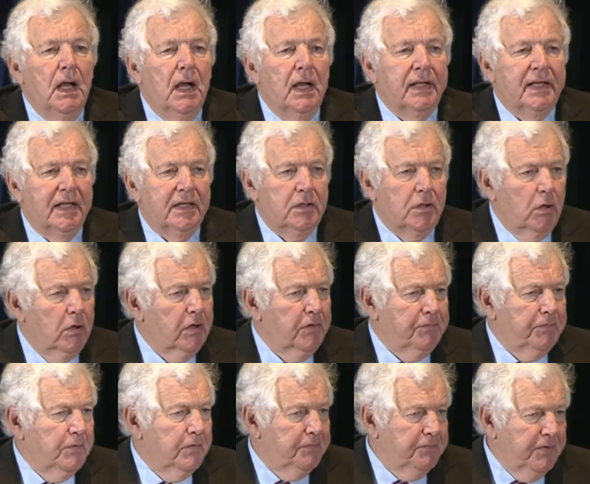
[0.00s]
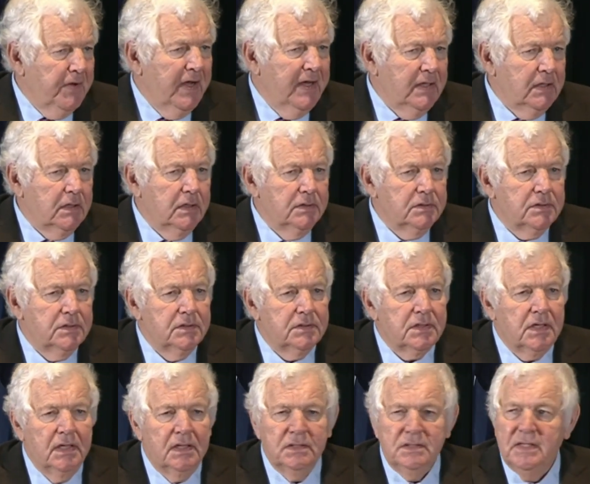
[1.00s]
Get girded for a fight, because it's
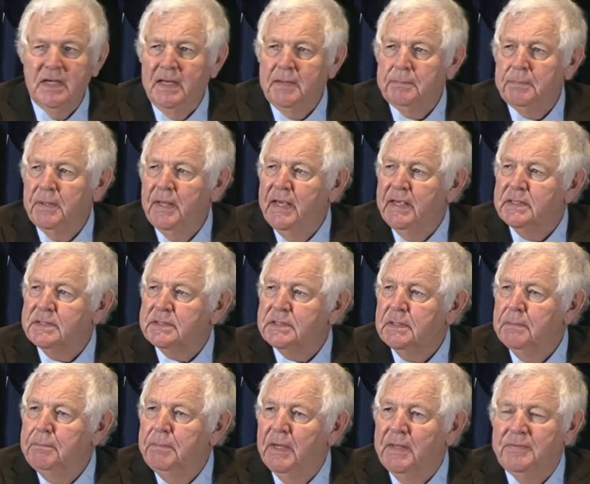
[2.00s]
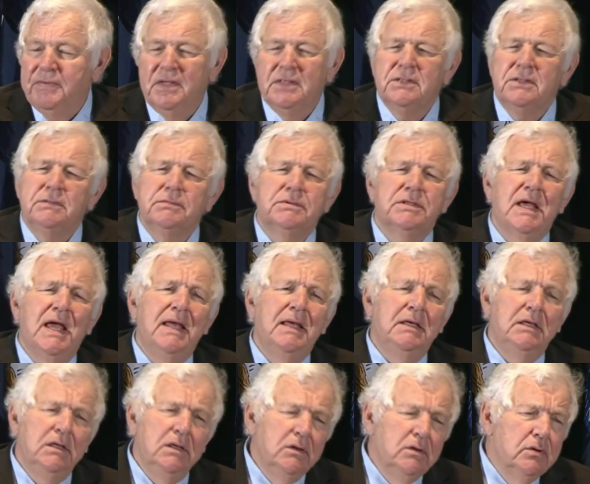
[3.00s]
going to take place. But this was a
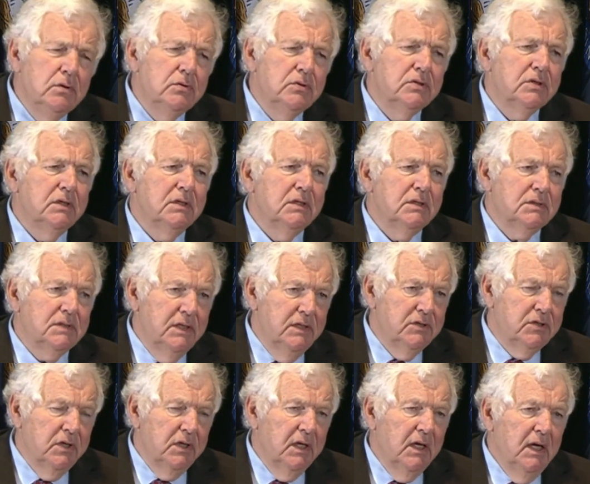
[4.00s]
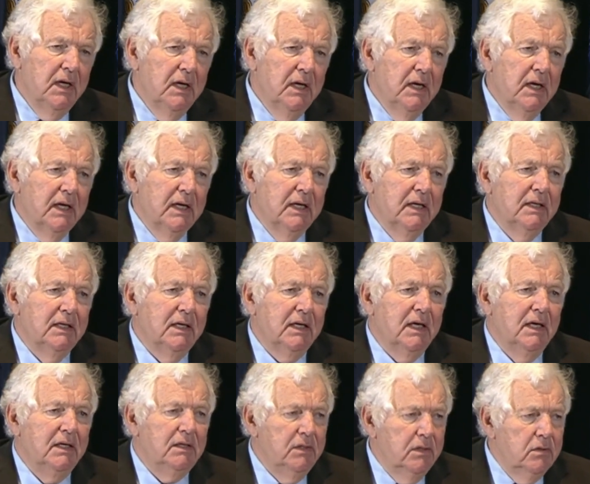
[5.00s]
huge decision, and I think
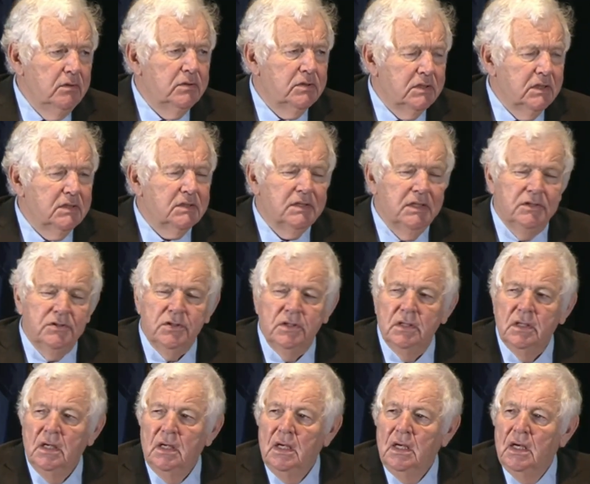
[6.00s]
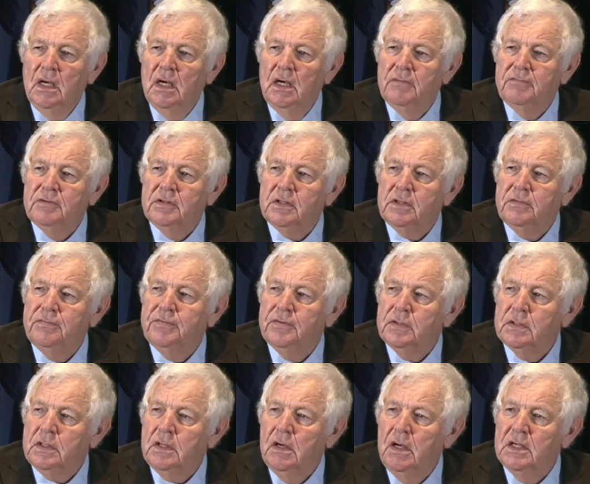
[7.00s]
a huge decision for
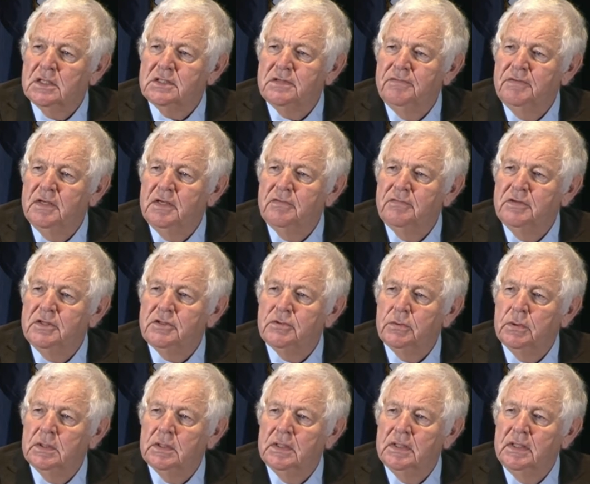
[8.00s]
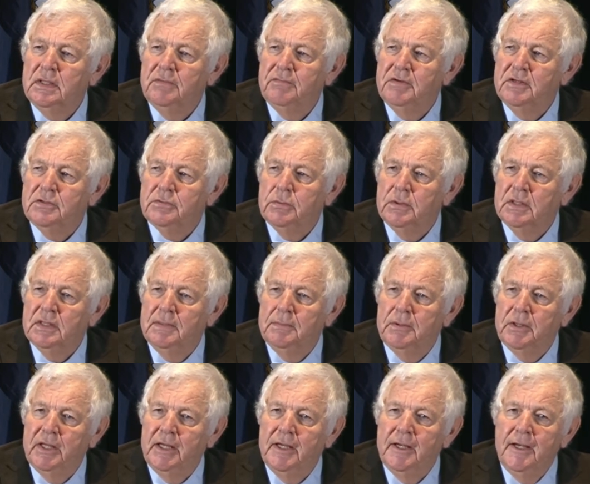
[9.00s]
the cause of individual
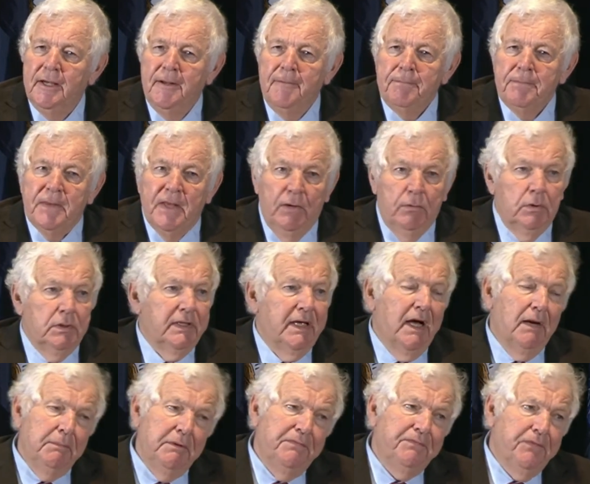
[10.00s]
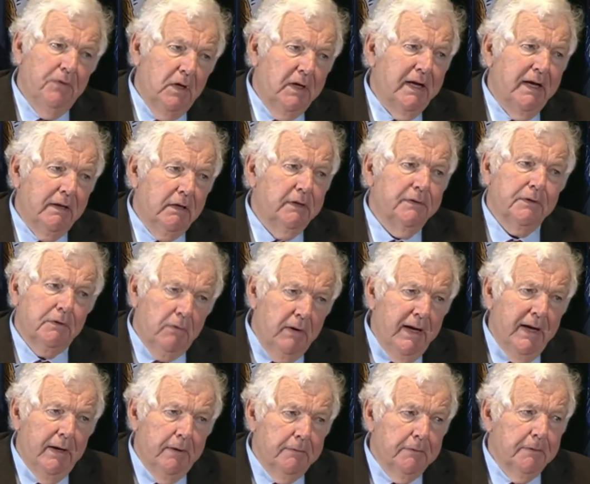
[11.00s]
liberty. It will now be fought out on the
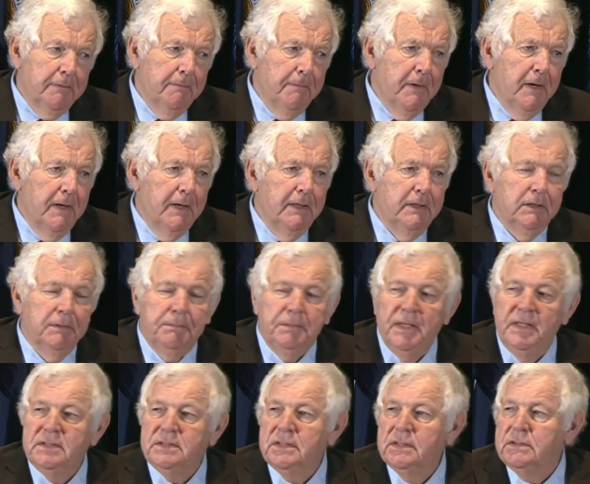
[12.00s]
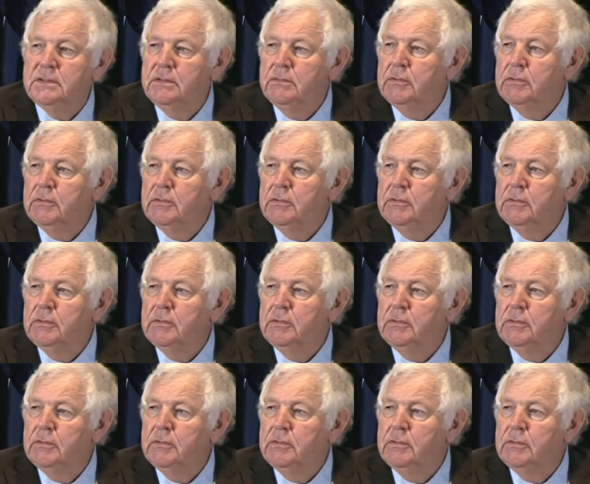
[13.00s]
ground in the places you